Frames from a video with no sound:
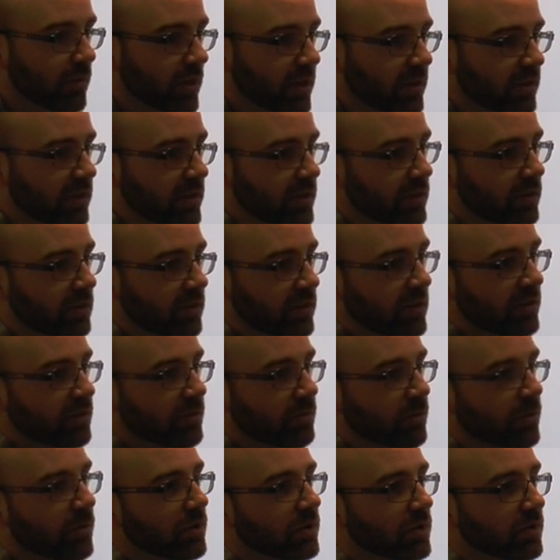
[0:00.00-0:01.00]
one that you can then
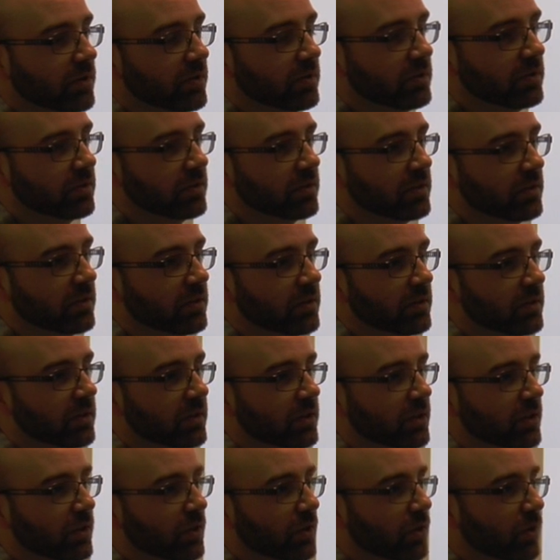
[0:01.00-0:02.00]
report on,
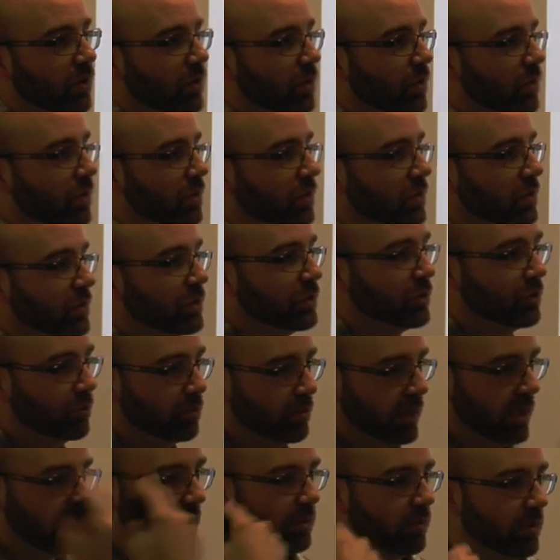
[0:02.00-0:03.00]
or do you
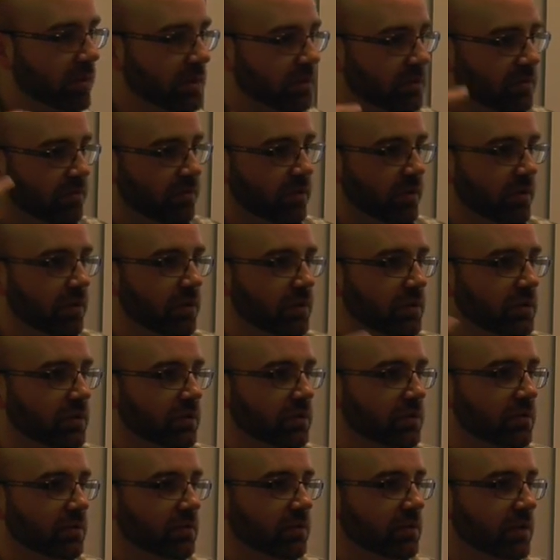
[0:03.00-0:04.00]
pick one to focus
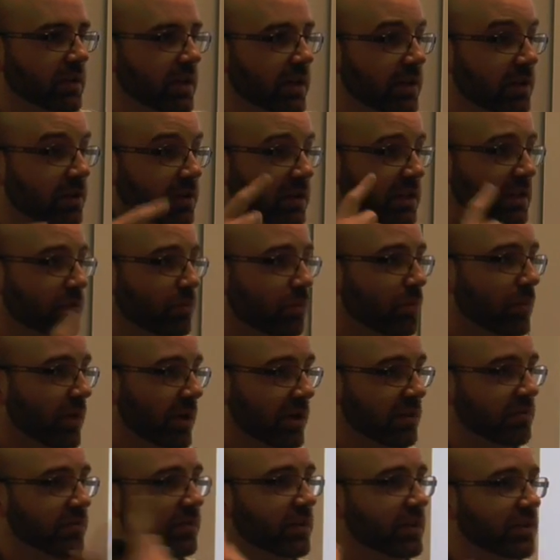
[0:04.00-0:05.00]
on, and only
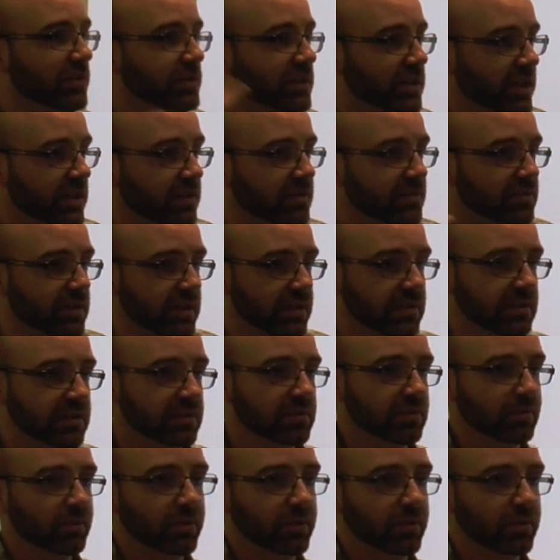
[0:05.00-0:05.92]
one of those channels gets into